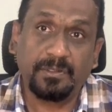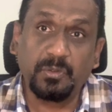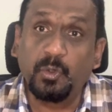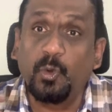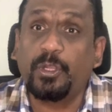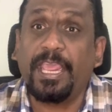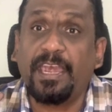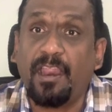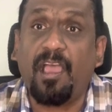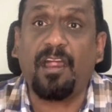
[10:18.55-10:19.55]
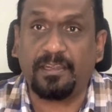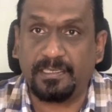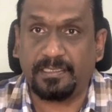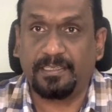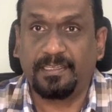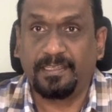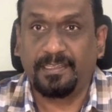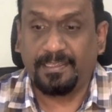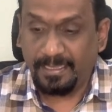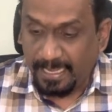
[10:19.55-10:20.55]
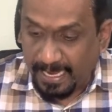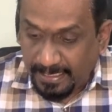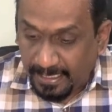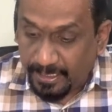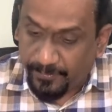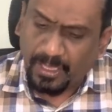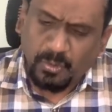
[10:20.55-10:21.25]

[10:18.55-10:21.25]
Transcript: You cannot identify.